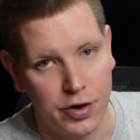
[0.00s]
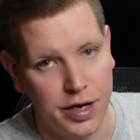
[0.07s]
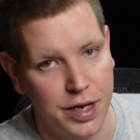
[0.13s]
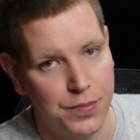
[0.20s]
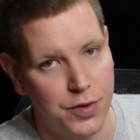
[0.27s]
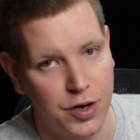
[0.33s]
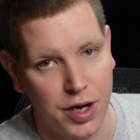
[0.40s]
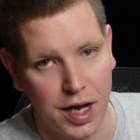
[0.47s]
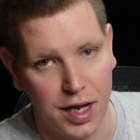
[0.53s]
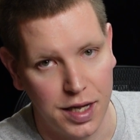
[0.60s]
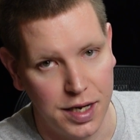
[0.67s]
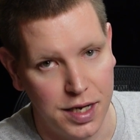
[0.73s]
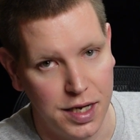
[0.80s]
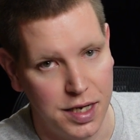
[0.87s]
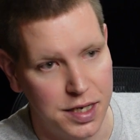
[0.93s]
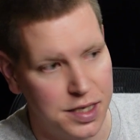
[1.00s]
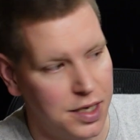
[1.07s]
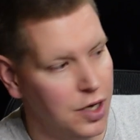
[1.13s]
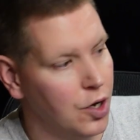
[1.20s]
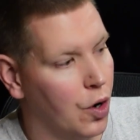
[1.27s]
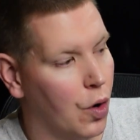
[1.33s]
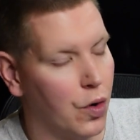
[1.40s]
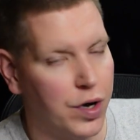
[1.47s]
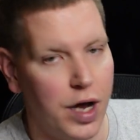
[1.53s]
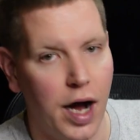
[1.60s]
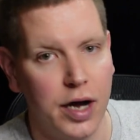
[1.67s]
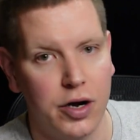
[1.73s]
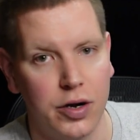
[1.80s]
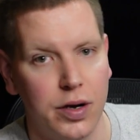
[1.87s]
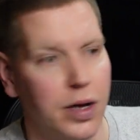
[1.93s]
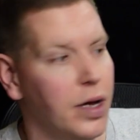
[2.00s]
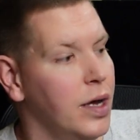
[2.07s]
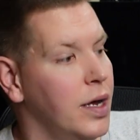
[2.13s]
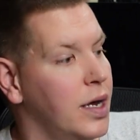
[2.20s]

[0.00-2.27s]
Debug LEDs or Dr.